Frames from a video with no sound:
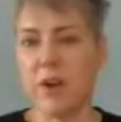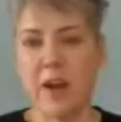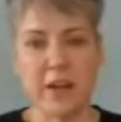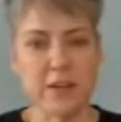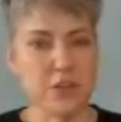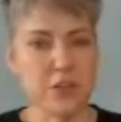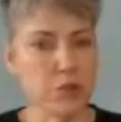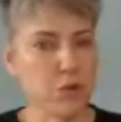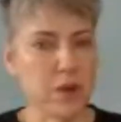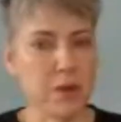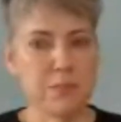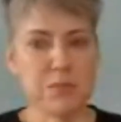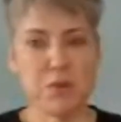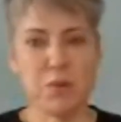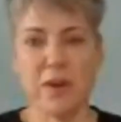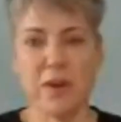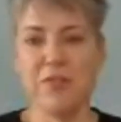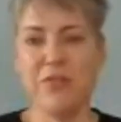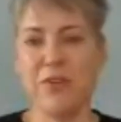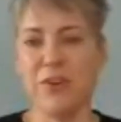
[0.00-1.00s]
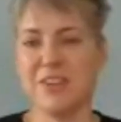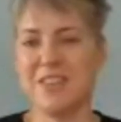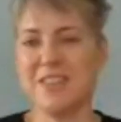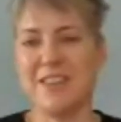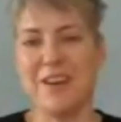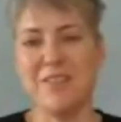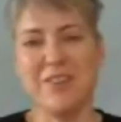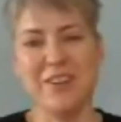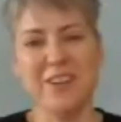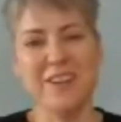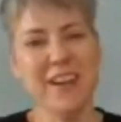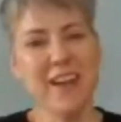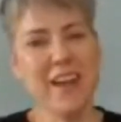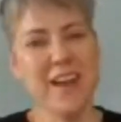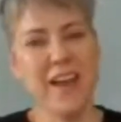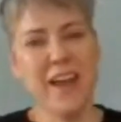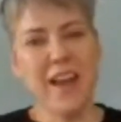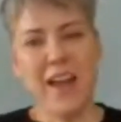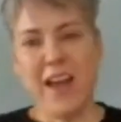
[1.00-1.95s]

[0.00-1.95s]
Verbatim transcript: their ice cream 24/7